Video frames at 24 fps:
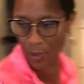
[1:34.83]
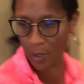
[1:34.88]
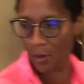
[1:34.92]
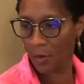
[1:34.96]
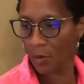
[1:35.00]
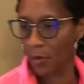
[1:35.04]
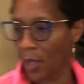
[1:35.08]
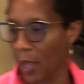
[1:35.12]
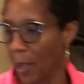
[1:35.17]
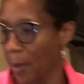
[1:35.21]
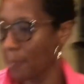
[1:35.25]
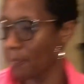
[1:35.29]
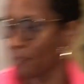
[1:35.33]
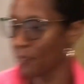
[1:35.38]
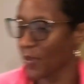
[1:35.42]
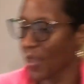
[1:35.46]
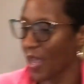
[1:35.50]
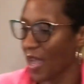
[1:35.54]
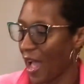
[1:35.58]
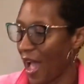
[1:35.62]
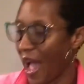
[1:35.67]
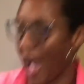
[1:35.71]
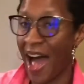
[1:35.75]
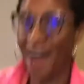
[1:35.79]
Okay,
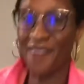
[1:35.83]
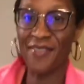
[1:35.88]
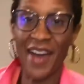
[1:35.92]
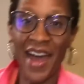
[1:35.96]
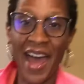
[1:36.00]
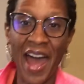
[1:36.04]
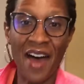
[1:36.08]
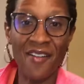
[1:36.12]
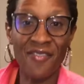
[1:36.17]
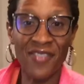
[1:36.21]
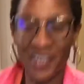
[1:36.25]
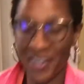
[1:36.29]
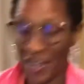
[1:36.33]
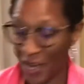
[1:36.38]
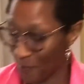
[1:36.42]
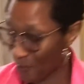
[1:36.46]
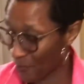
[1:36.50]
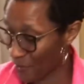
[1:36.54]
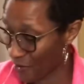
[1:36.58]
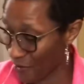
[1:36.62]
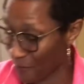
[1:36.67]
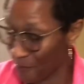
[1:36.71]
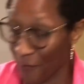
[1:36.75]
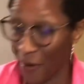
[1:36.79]
I have 1/2 cup
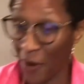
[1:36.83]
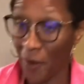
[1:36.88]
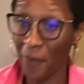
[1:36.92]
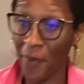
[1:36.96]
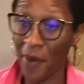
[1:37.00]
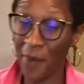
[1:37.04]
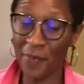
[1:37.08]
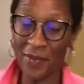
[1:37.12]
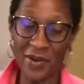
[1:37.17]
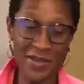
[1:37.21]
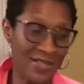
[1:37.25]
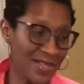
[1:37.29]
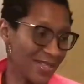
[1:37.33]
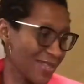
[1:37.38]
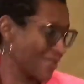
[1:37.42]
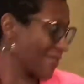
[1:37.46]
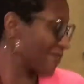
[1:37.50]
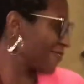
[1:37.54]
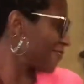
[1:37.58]
of bell peppers.